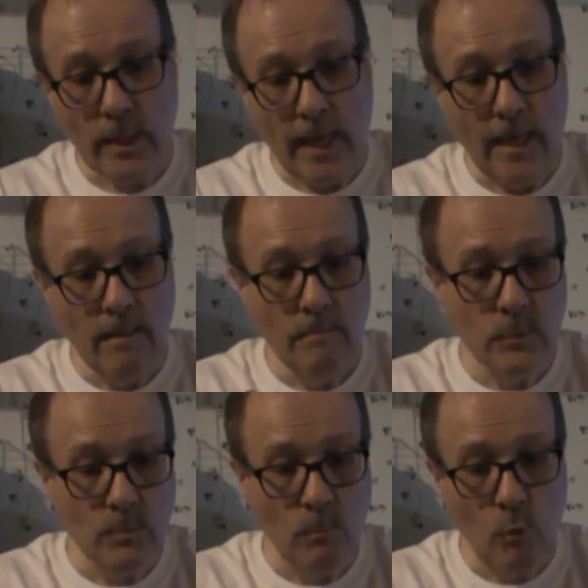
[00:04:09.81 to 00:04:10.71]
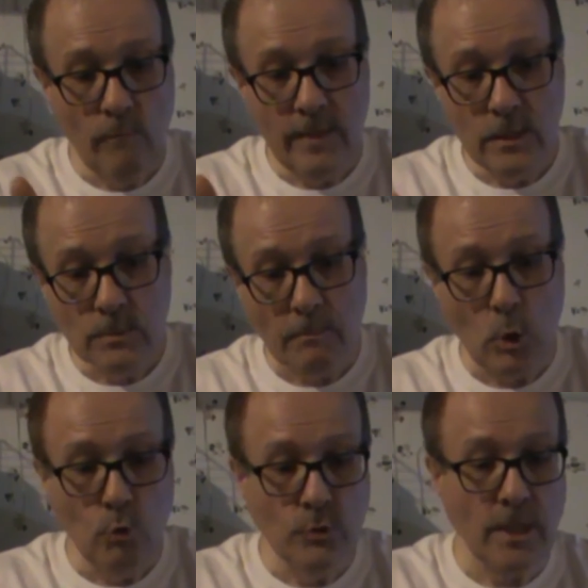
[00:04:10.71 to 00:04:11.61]
games, movies,
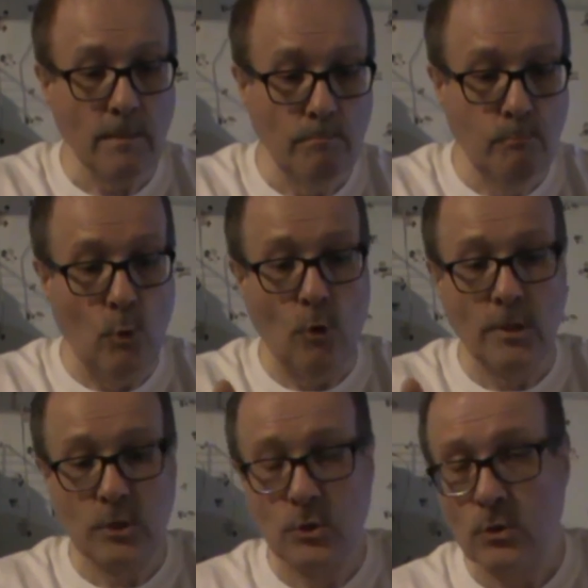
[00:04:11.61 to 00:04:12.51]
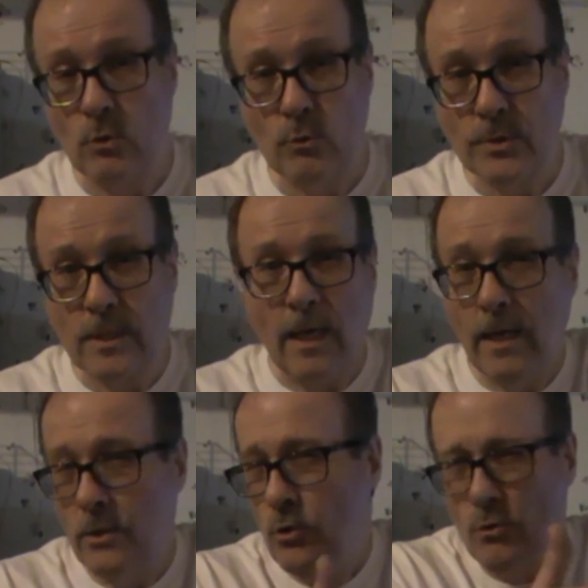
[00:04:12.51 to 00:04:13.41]
music, books, newsstand.